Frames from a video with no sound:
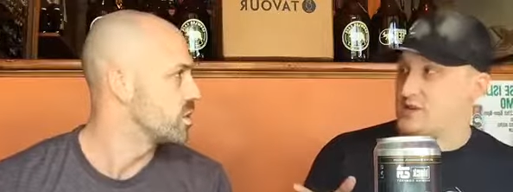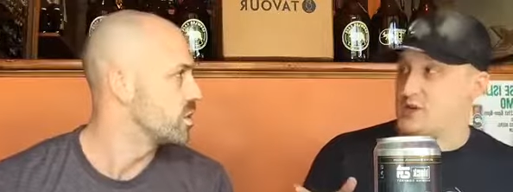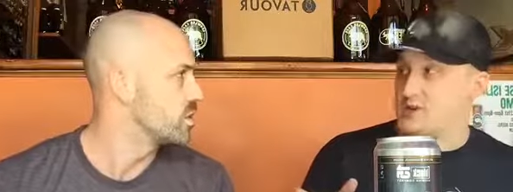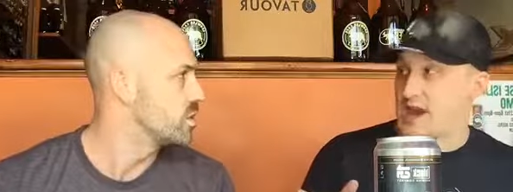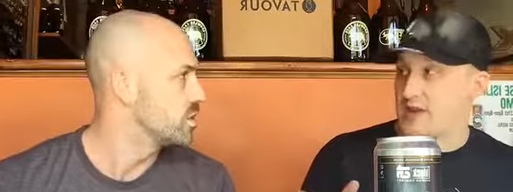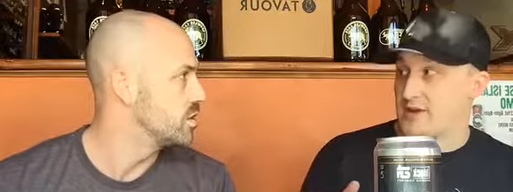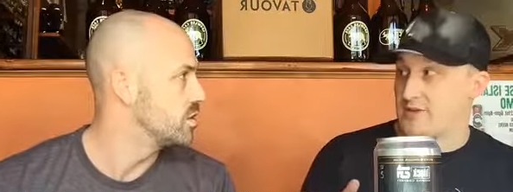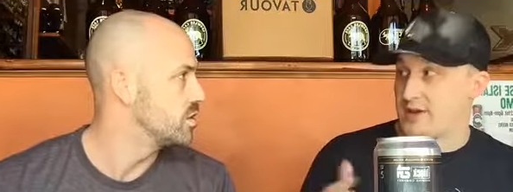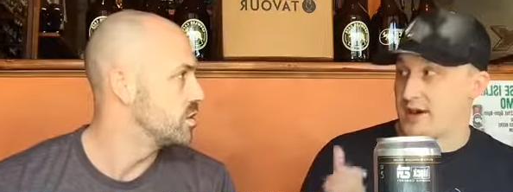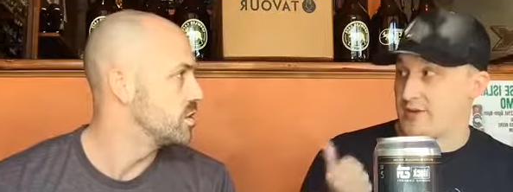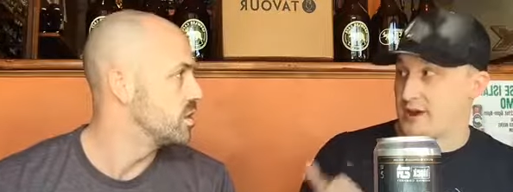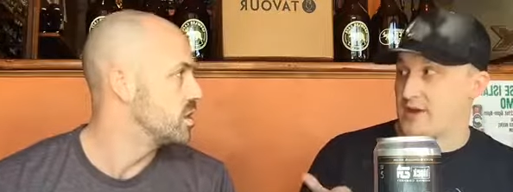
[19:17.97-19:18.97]
Speaker 1: Goose Island
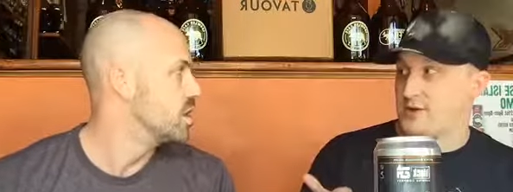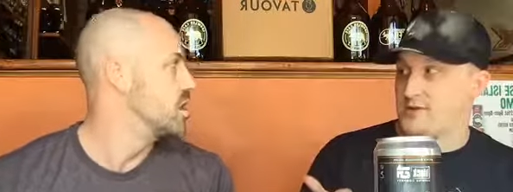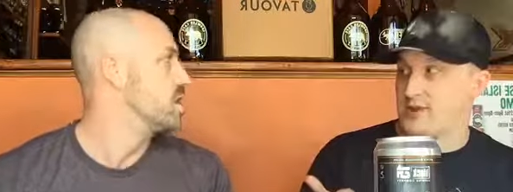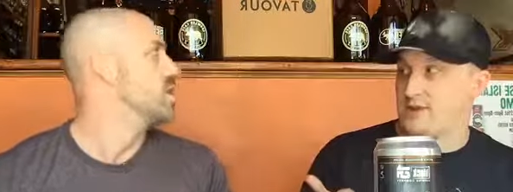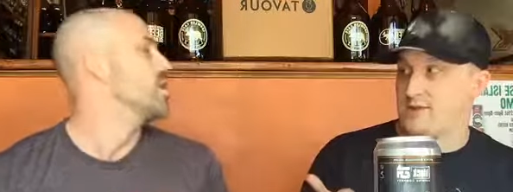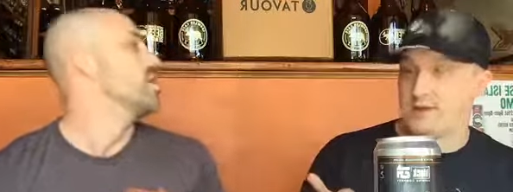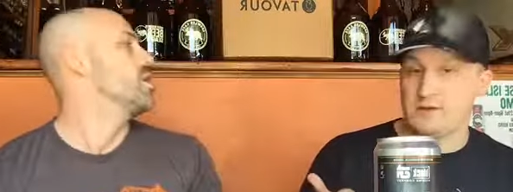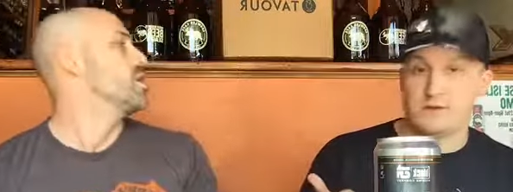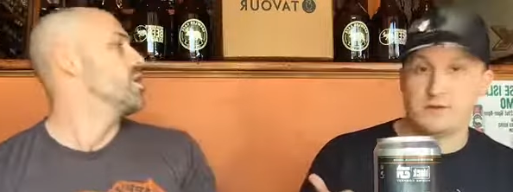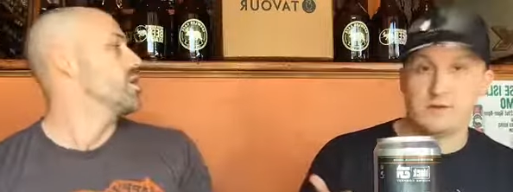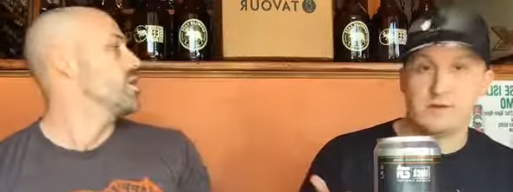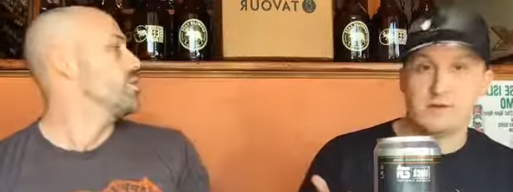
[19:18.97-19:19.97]
event, right? Goose Island event.
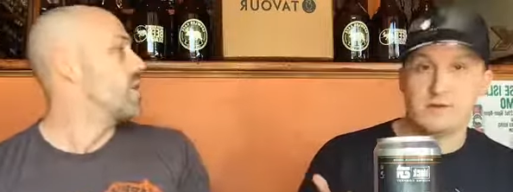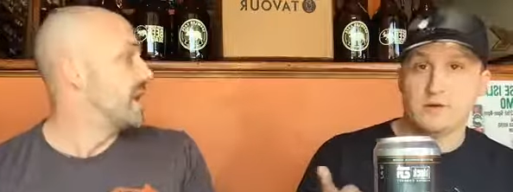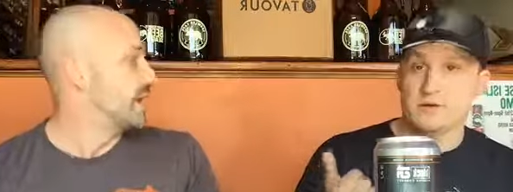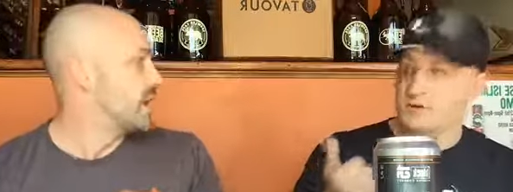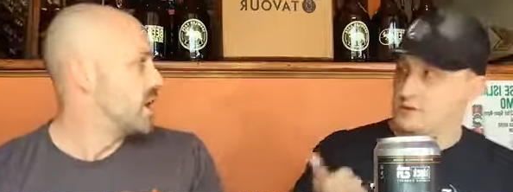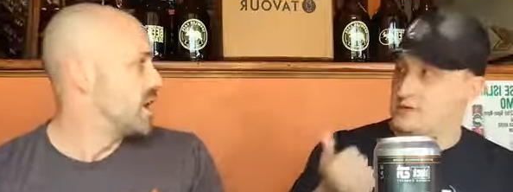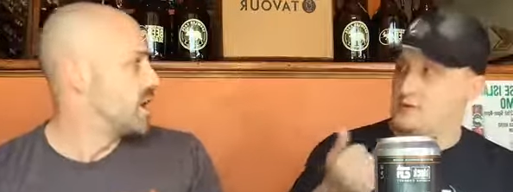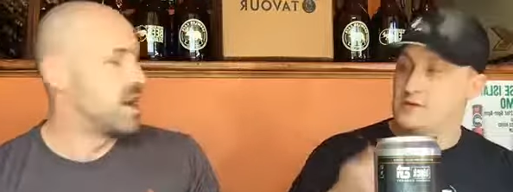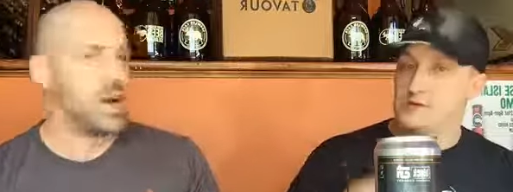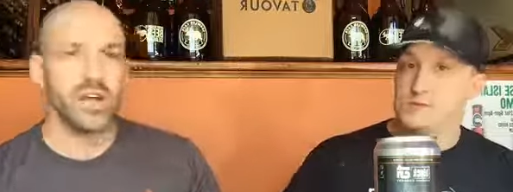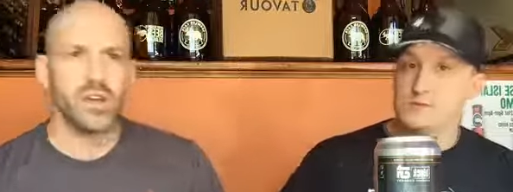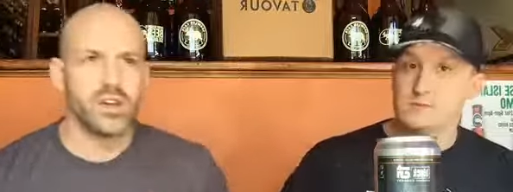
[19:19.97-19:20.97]
Speaker 2: Right.
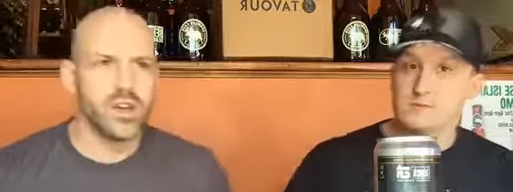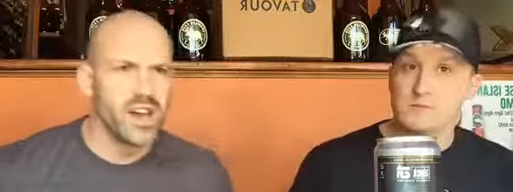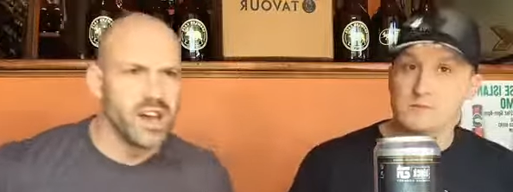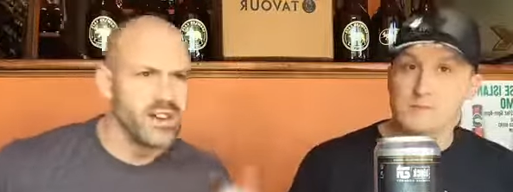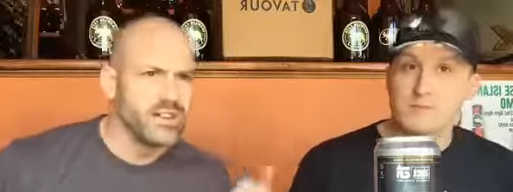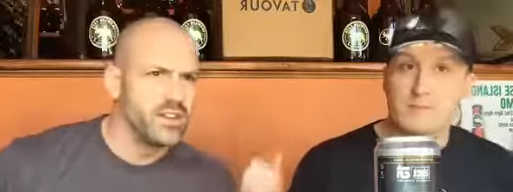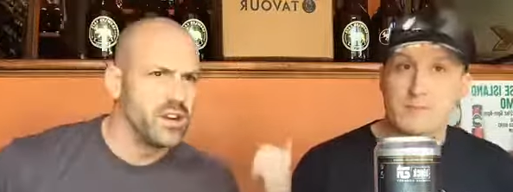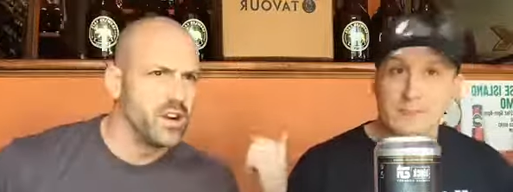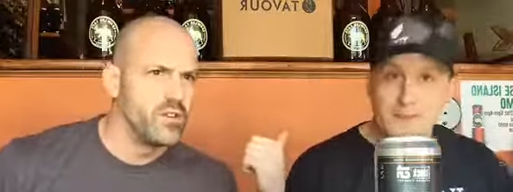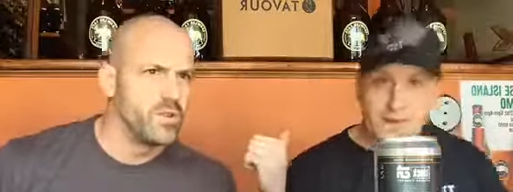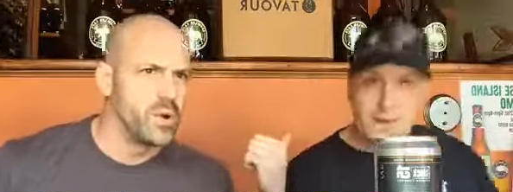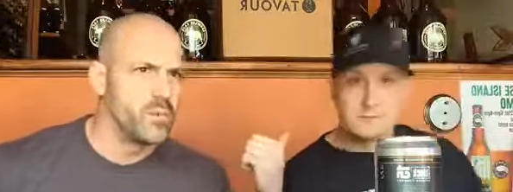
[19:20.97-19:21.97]
Uh, you can kind of see it
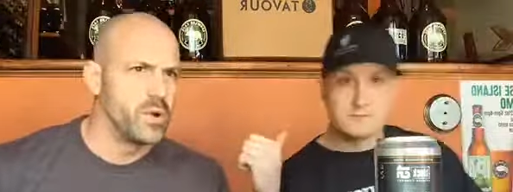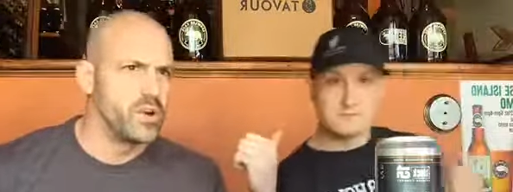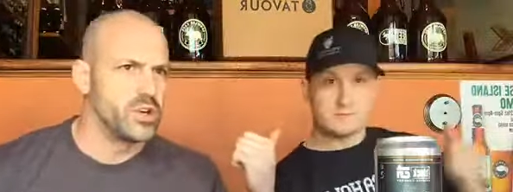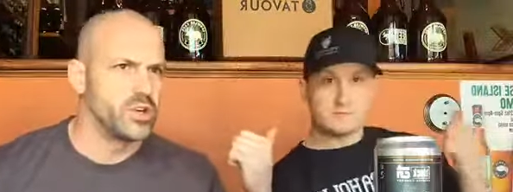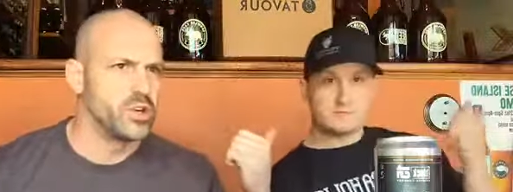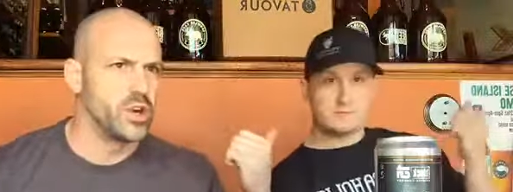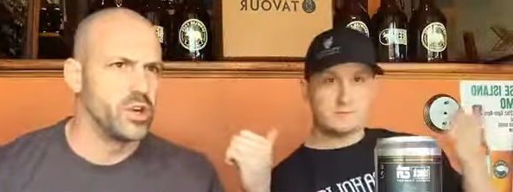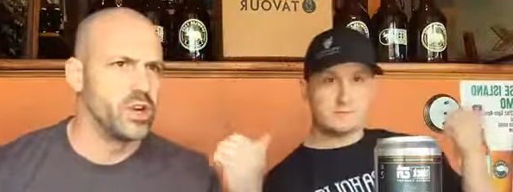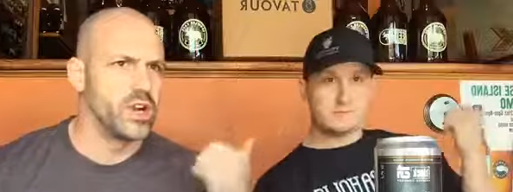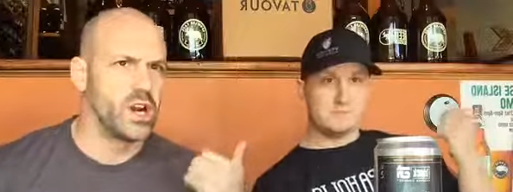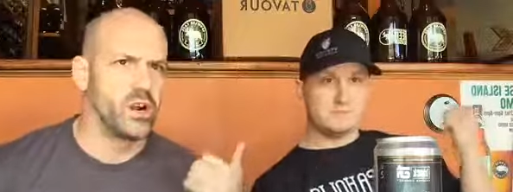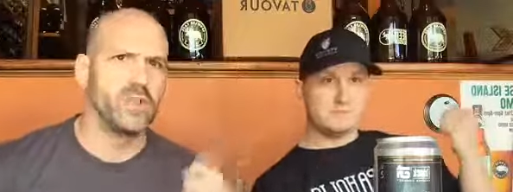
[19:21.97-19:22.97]
over my brother's
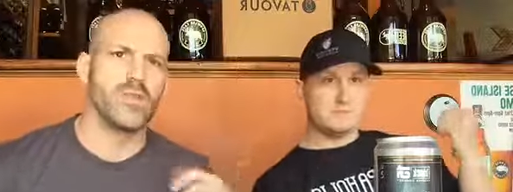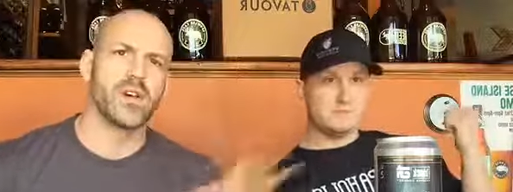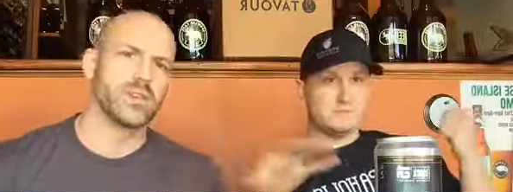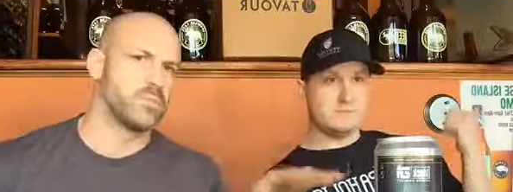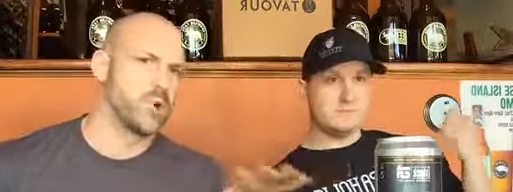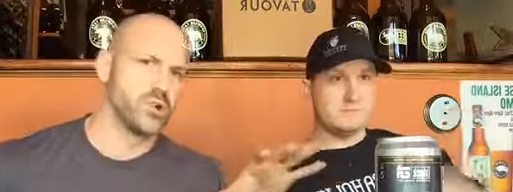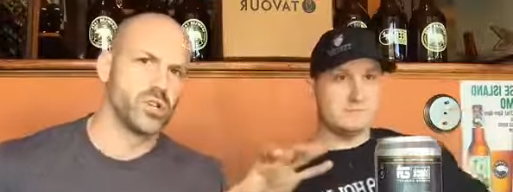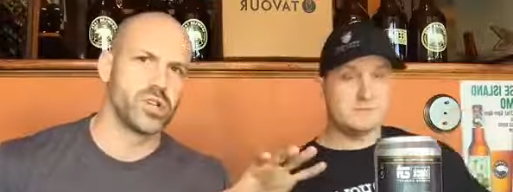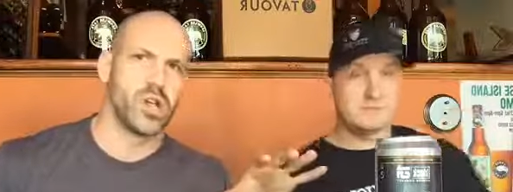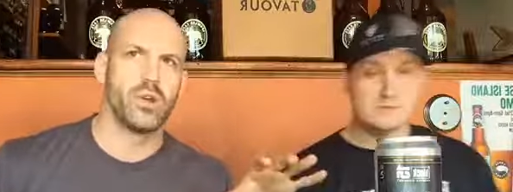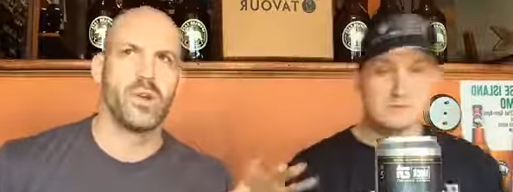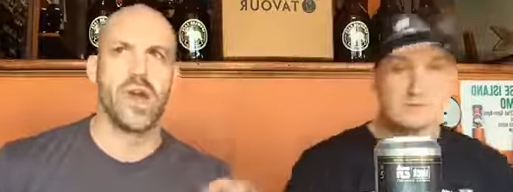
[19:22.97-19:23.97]
shoulder here. We've got some
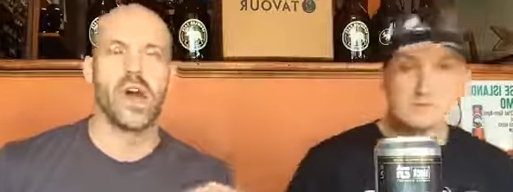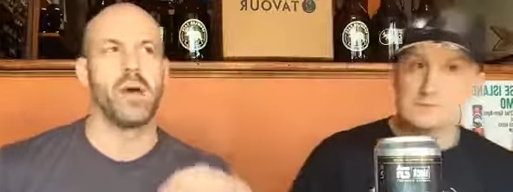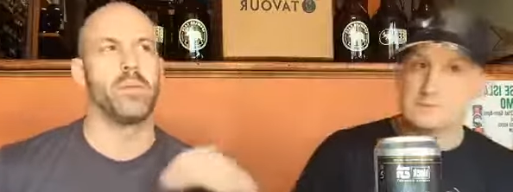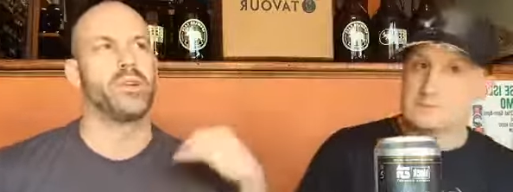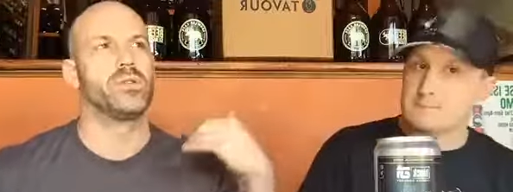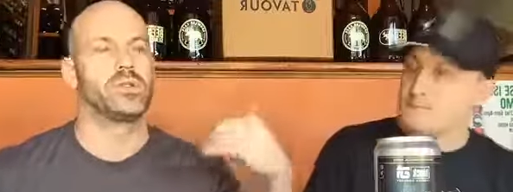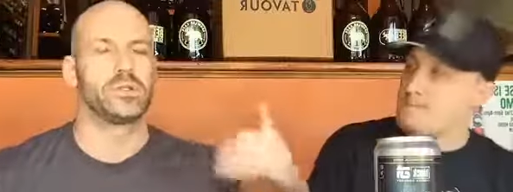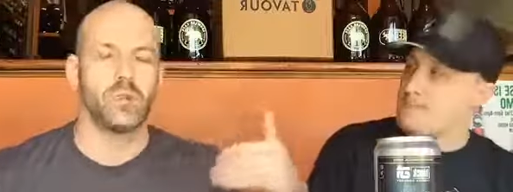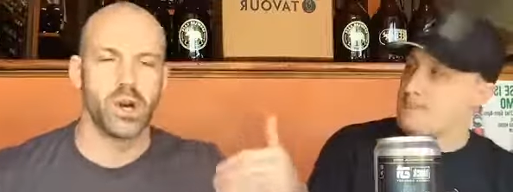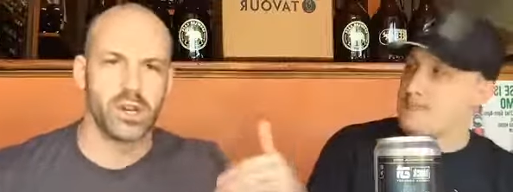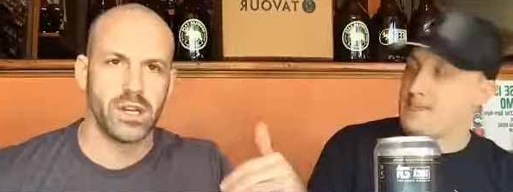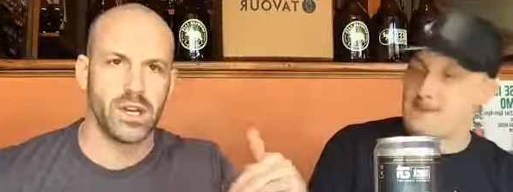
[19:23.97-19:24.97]
posters all around. I'll be doing some
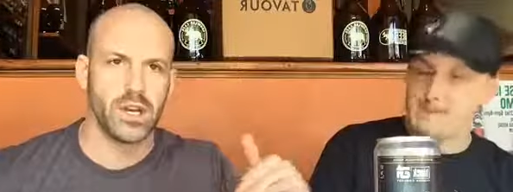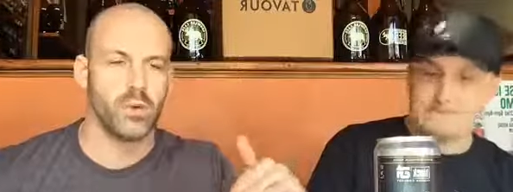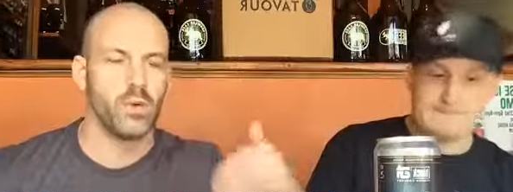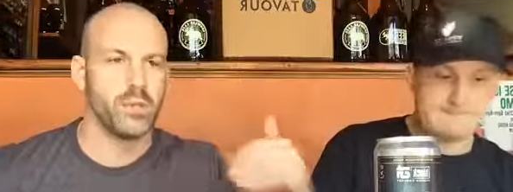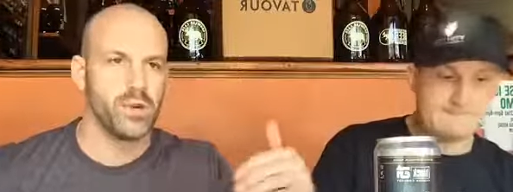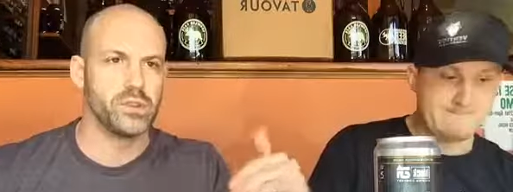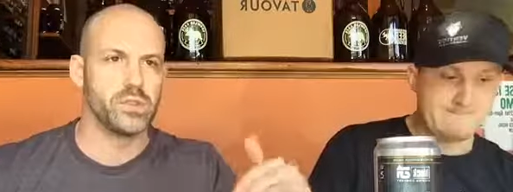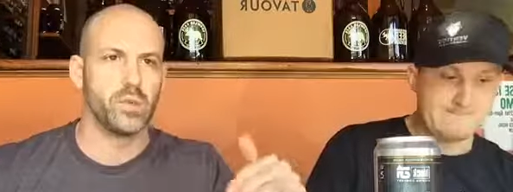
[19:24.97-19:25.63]
marketing, or we'll be doing some